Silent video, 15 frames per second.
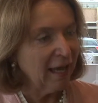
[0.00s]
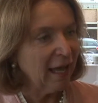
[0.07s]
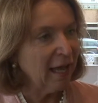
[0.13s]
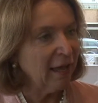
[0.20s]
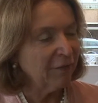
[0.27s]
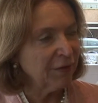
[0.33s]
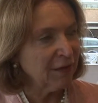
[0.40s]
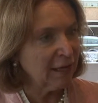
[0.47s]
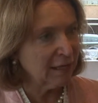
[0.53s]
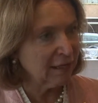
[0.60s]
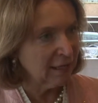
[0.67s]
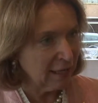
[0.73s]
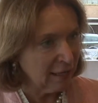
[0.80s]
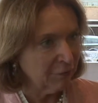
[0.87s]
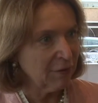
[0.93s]
And then
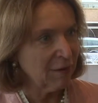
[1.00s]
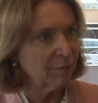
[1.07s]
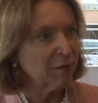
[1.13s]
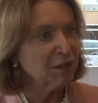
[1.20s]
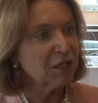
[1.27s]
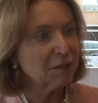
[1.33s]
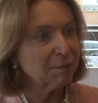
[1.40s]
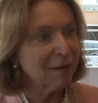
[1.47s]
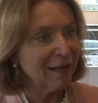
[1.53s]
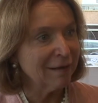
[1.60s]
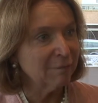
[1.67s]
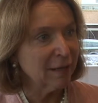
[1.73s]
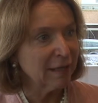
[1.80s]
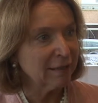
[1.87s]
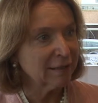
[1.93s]
if that business plan
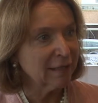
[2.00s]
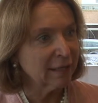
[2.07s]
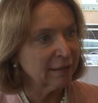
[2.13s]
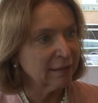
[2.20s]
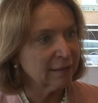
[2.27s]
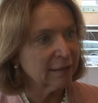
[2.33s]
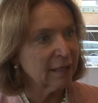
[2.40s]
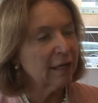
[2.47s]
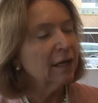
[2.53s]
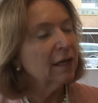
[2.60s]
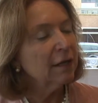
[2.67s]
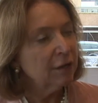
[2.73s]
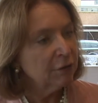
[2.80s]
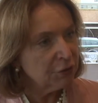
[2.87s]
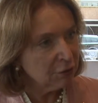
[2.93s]
makes sense,
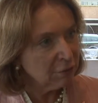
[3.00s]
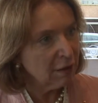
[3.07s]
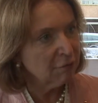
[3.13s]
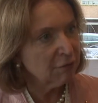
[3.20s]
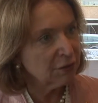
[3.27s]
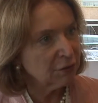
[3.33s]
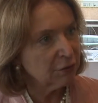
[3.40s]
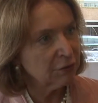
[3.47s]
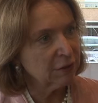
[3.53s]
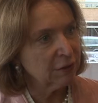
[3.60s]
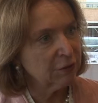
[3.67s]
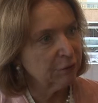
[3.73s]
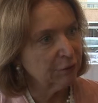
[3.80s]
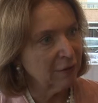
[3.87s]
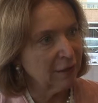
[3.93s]
use your own
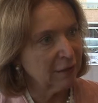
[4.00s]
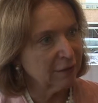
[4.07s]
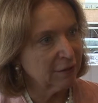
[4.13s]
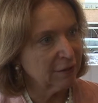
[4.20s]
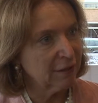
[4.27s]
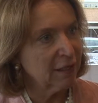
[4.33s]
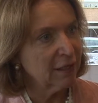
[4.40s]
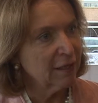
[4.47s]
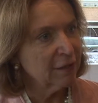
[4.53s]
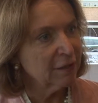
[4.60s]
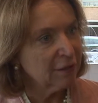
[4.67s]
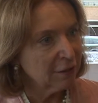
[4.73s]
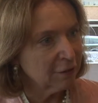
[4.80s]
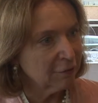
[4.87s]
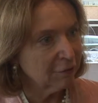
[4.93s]
resources first
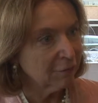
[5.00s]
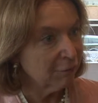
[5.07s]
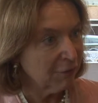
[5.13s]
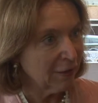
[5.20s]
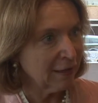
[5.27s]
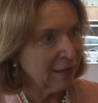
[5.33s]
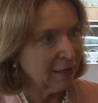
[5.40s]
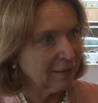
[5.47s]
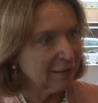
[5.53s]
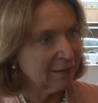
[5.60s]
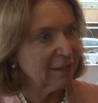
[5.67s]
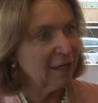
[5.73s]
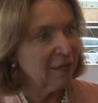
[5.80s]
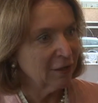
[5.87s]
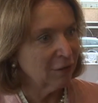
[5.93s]
to finance
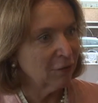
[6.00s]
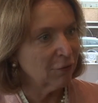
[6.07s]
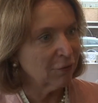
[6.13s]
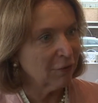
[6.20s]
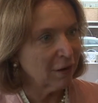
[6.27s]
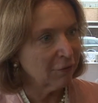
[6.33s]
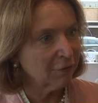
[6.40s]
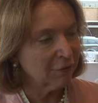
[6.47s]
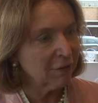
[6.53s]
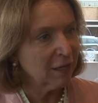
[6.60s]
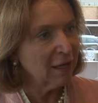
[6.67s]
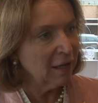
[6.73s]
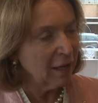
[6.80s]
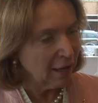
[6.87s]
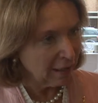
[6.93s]
your growth.
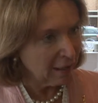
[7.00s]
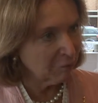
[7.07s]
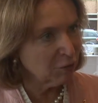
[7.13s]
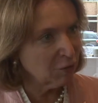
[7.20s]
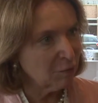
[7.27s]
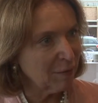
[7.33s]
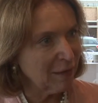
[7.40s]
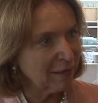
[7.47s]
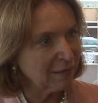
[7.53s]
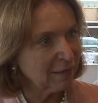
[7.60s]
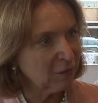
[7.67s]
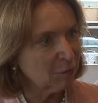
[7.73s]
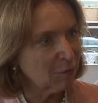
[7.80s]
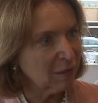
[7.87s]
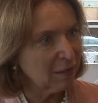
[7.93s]
Come to the banks
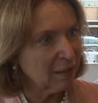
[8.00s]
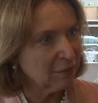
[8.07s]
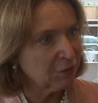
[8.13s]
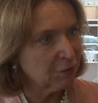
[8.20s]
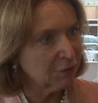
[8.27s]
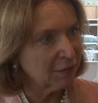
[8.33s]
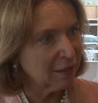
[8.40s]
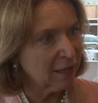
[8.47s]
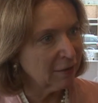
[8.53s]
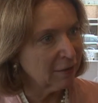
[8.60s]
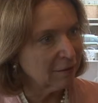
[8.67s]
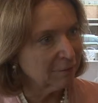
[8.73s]
as well. Let's do it together.